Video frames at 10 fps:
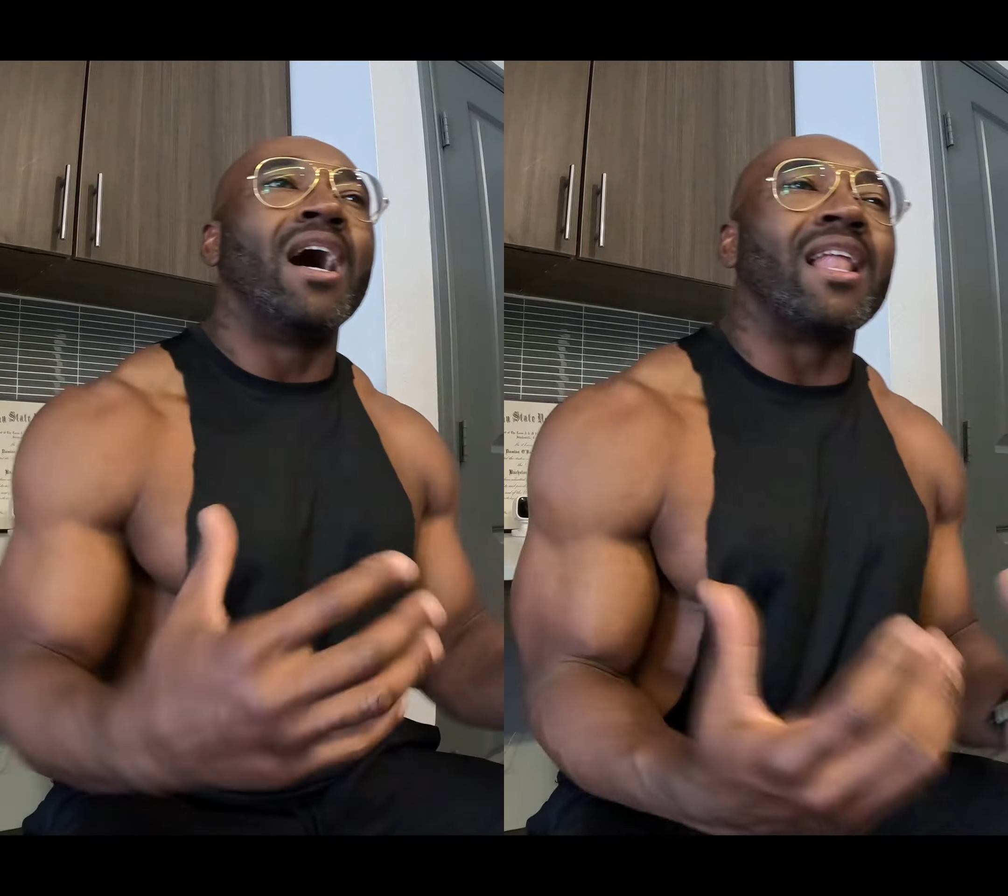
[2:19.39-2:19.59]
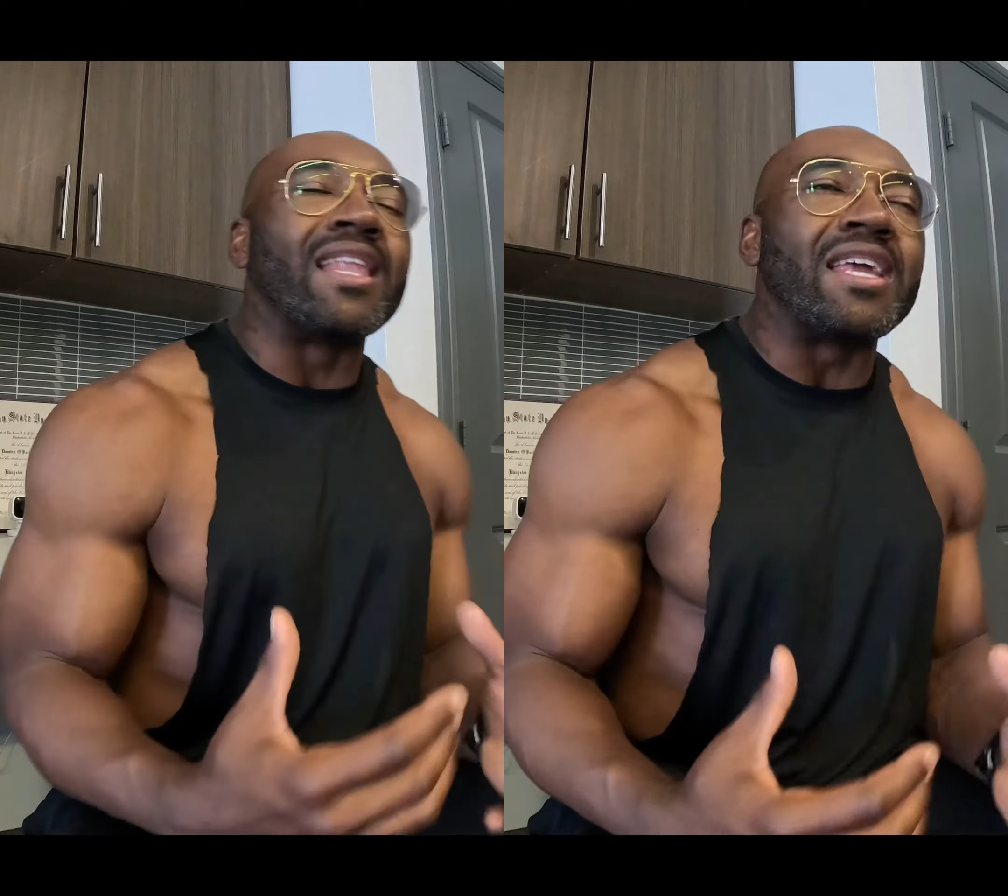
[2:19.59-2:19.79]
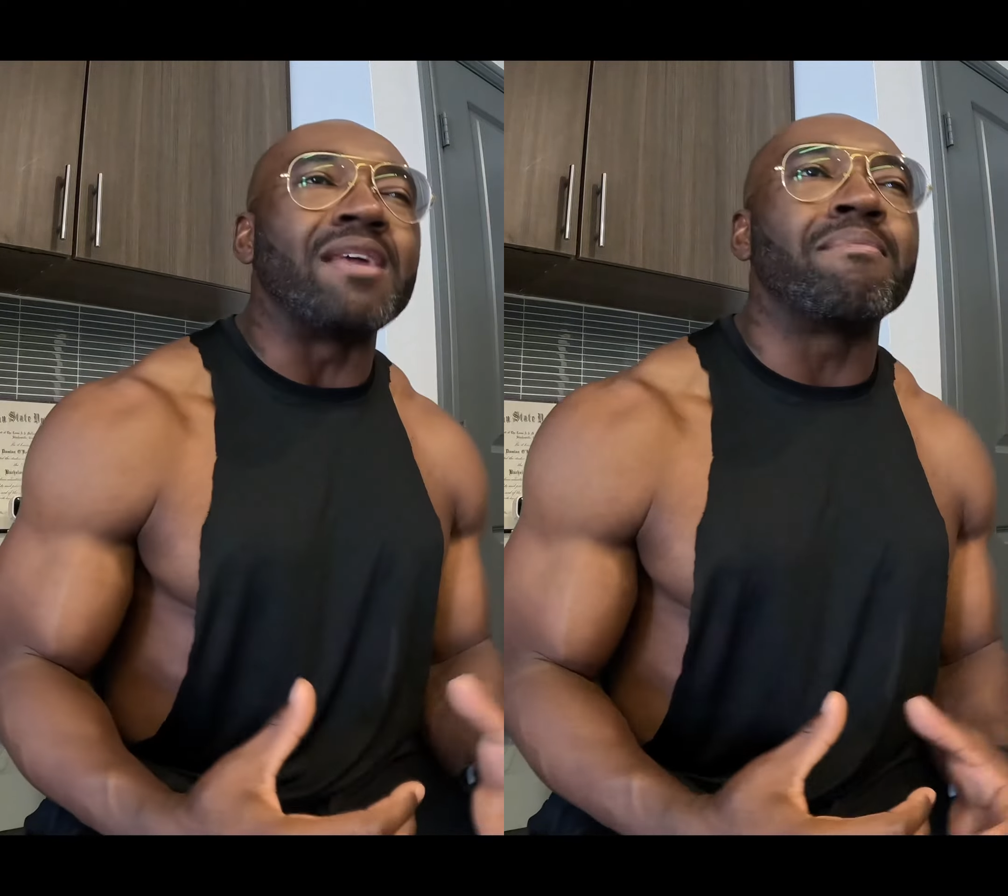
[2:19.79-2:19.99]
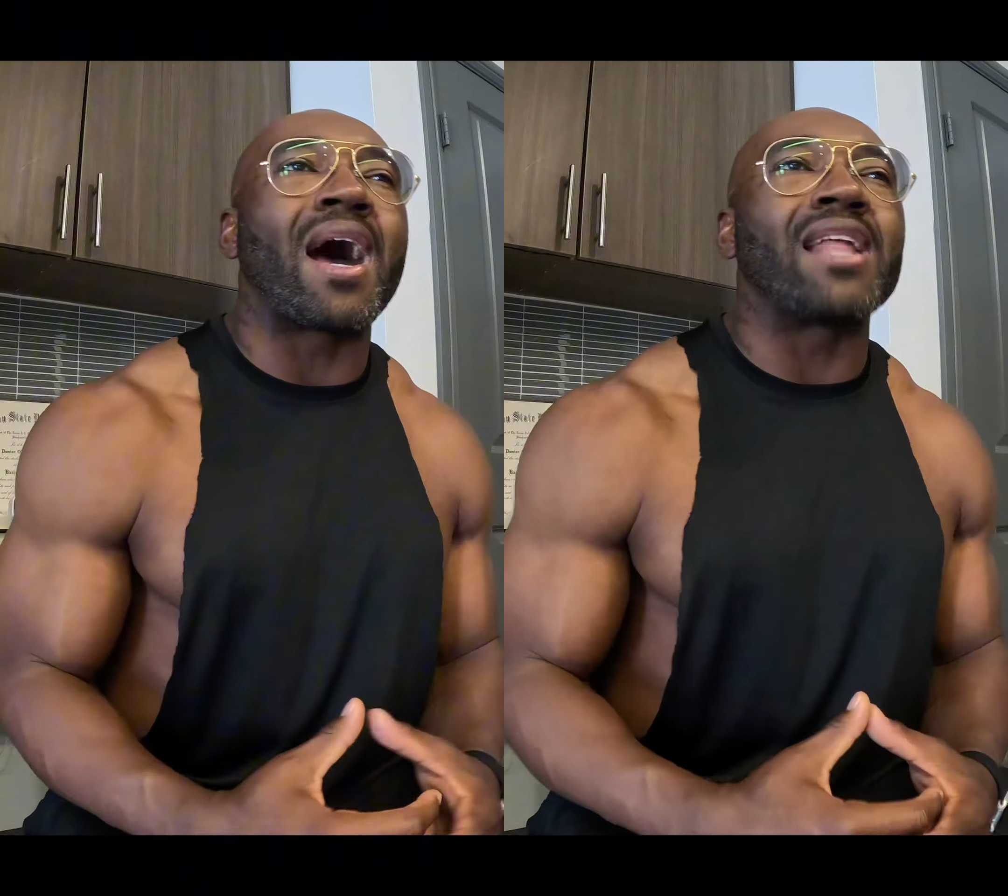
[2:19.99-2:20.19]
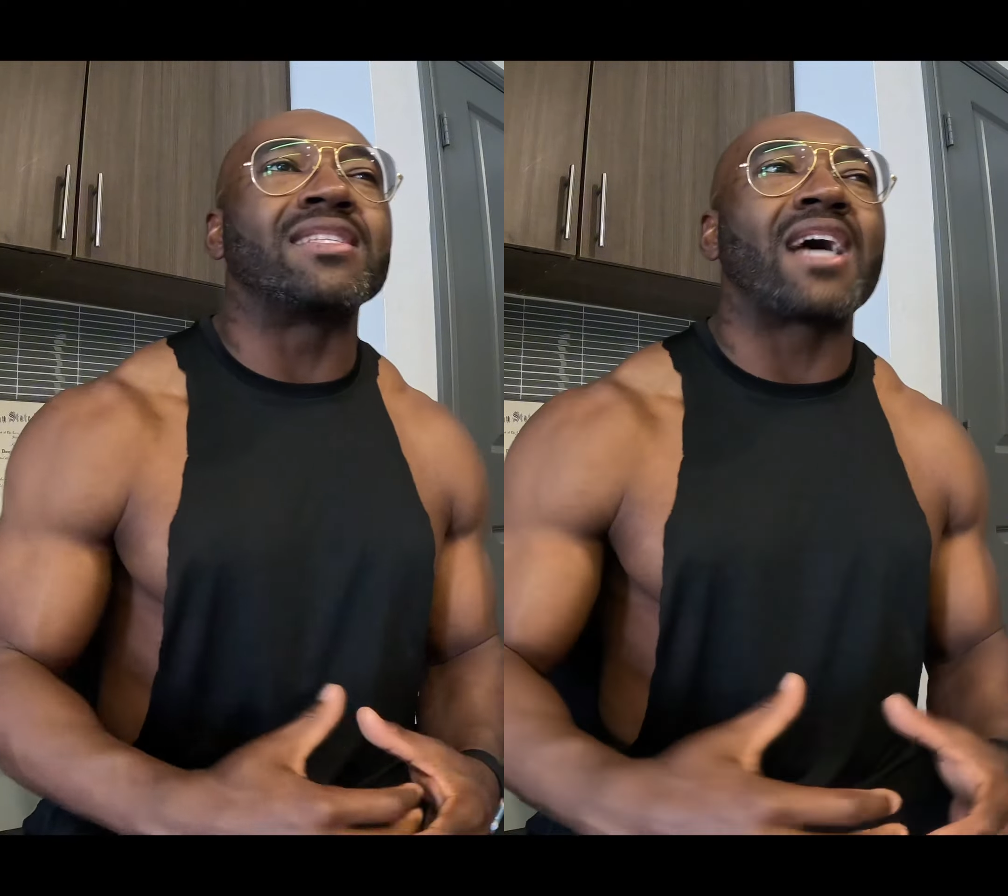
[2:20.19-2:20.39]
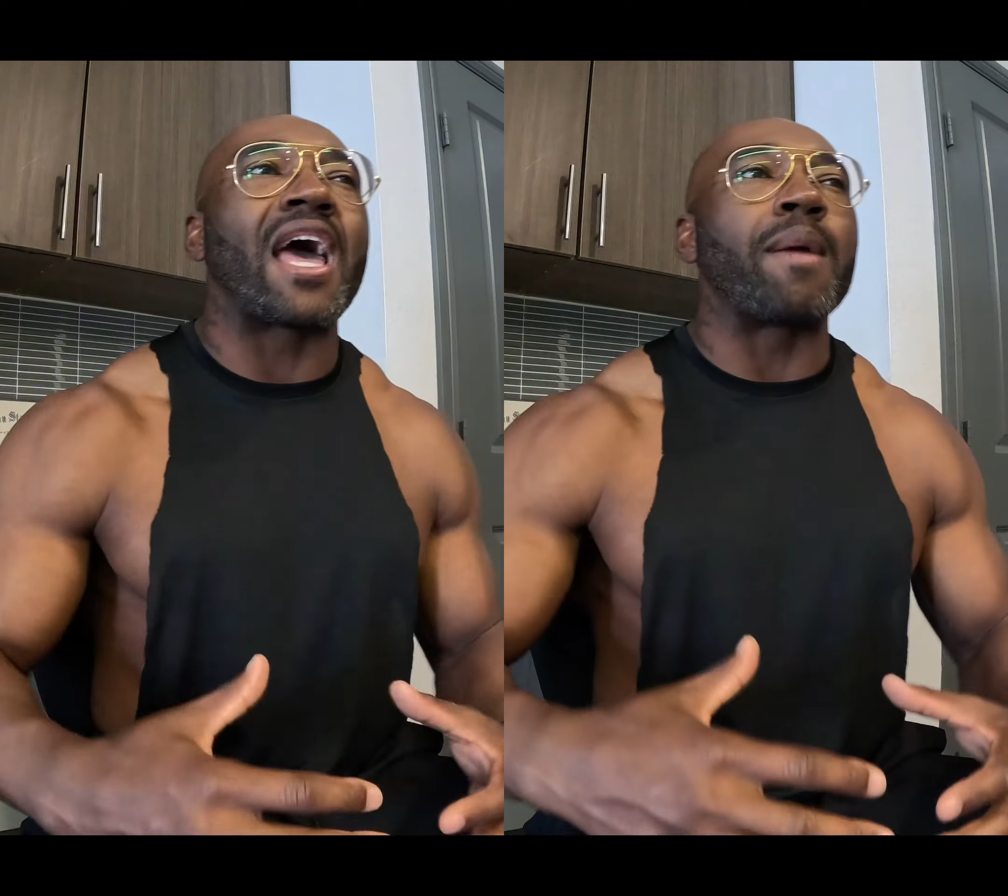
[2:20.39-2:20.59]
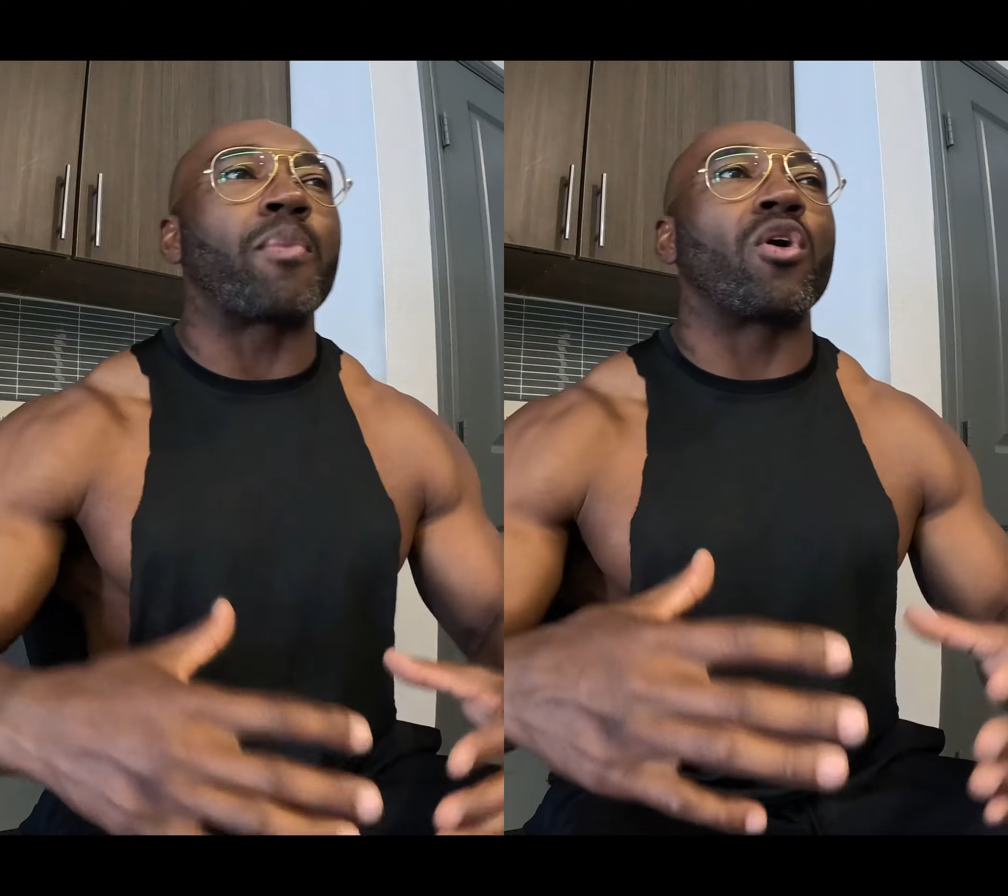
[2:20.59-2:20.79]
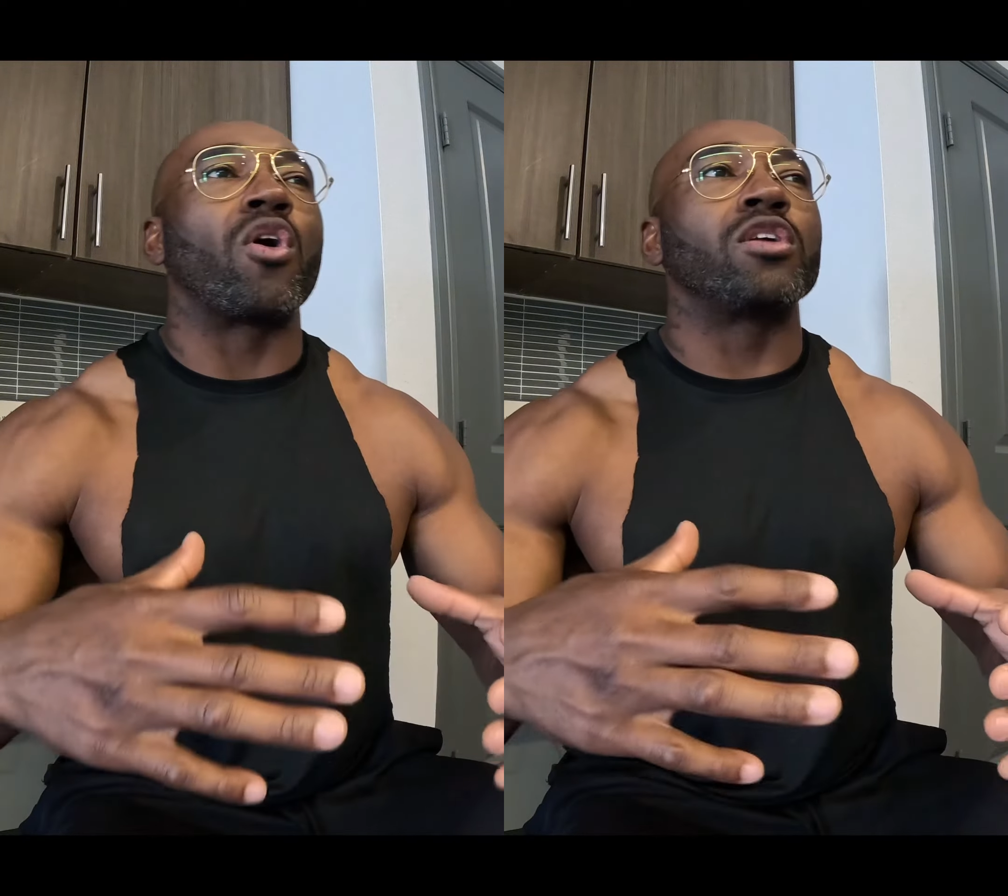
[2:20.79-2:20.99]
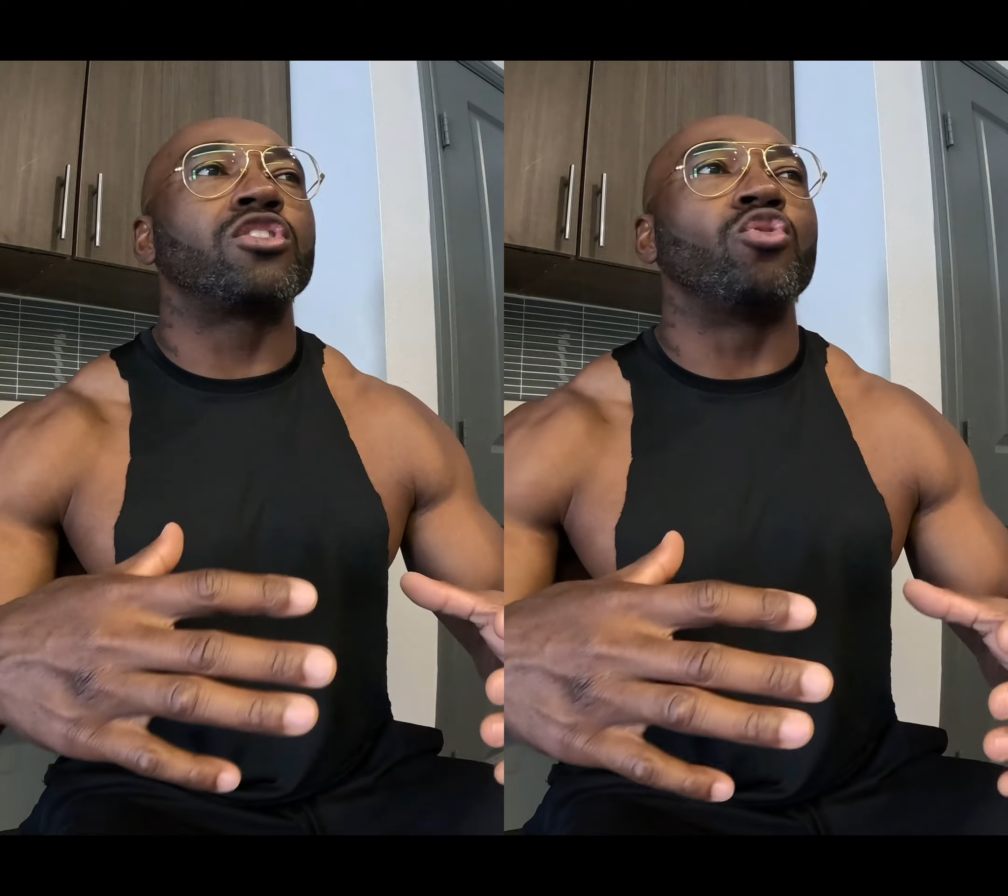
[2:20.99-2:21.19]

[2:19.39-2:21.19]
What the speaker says: a lean body type or